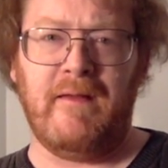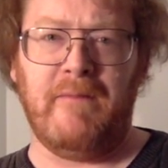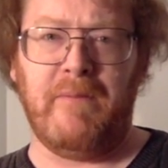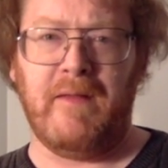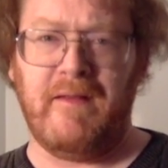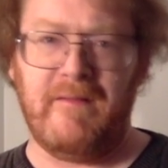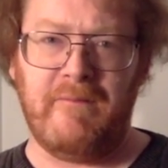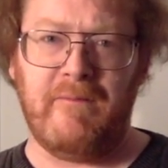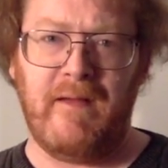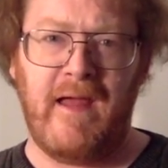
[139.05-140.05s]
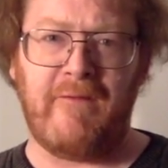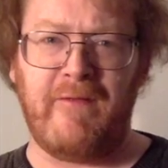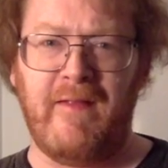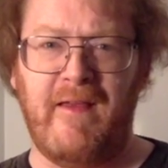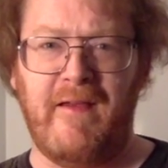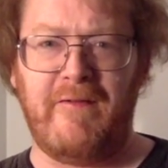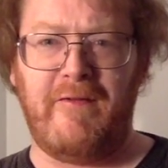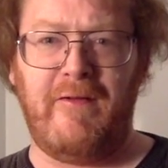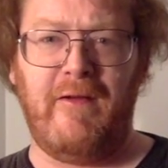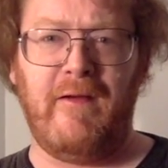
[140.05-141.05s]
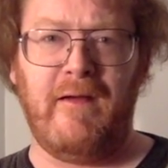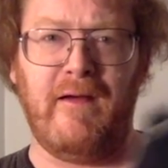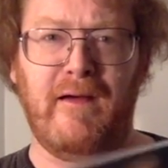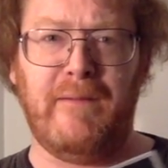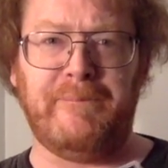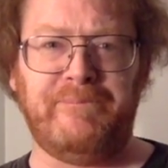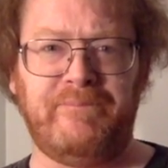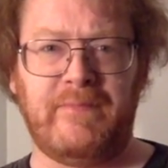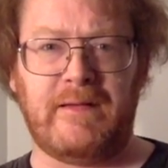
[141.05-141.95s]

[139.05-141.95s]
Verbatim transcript: but after this, um,